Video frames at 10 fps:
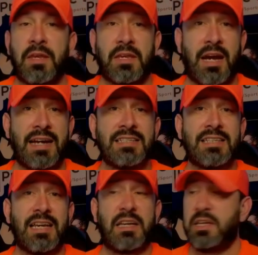guys
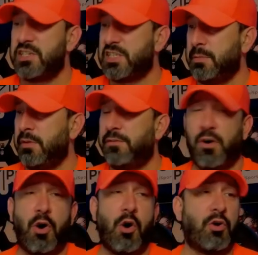like Simi
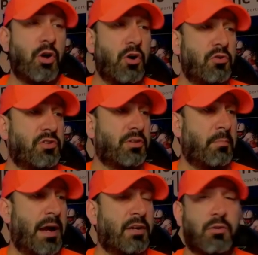Fajokos,
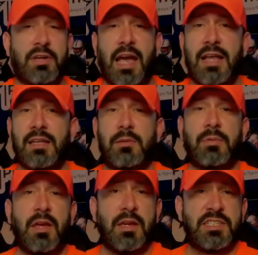Michael Gallup,
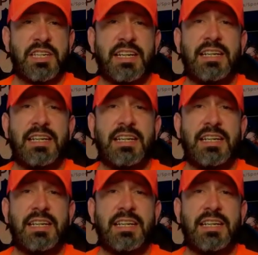C.D.